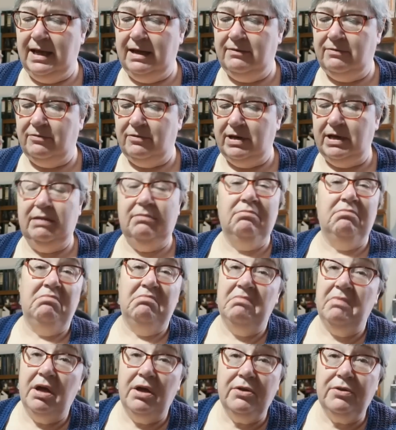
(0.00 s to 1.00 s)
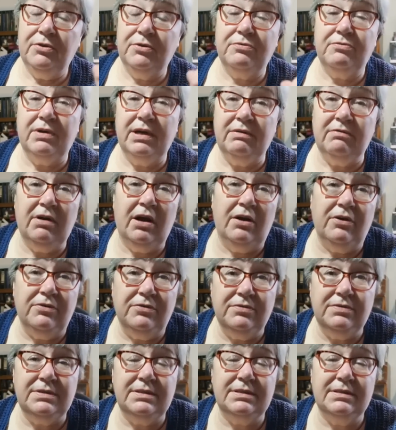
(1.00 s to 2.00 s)
every 3
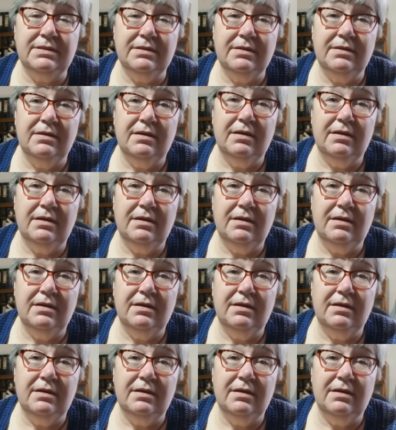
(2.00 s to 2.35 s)
rows